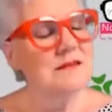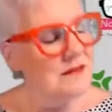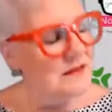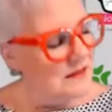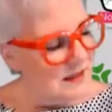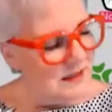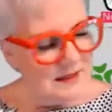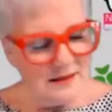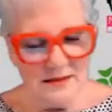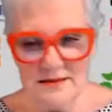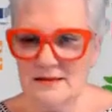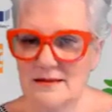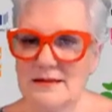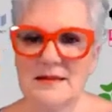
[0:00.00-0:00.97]

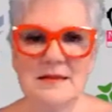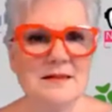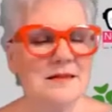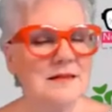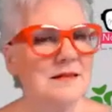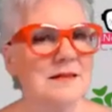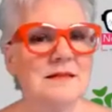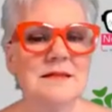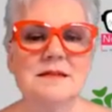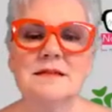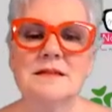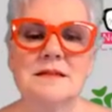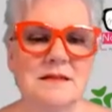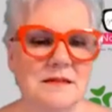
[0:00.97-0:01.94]

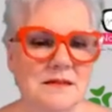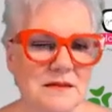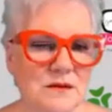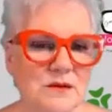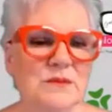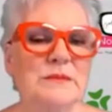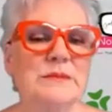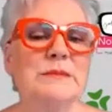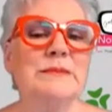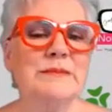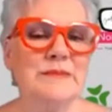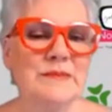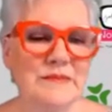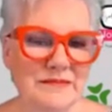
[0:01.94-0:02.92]

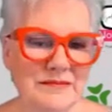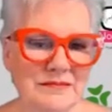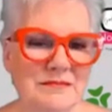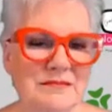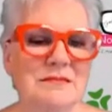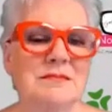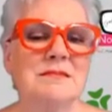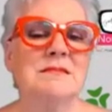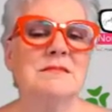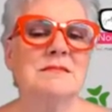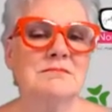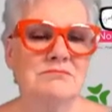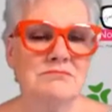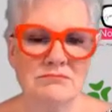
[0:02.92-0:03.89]

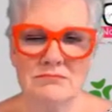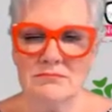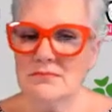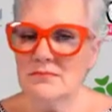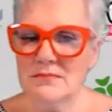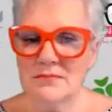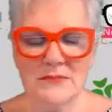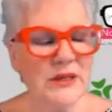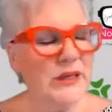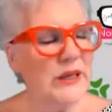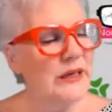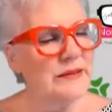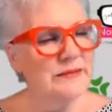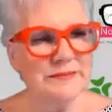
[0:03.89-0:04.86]

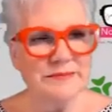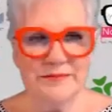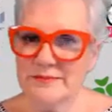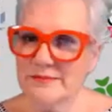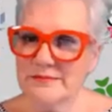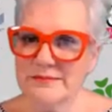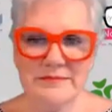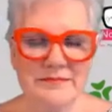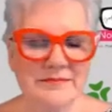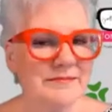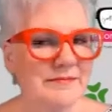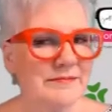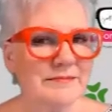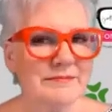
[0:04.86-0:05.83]

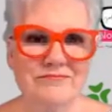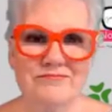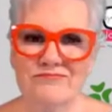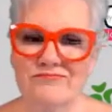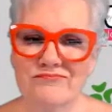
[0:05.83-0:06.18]
The person shown says nothing.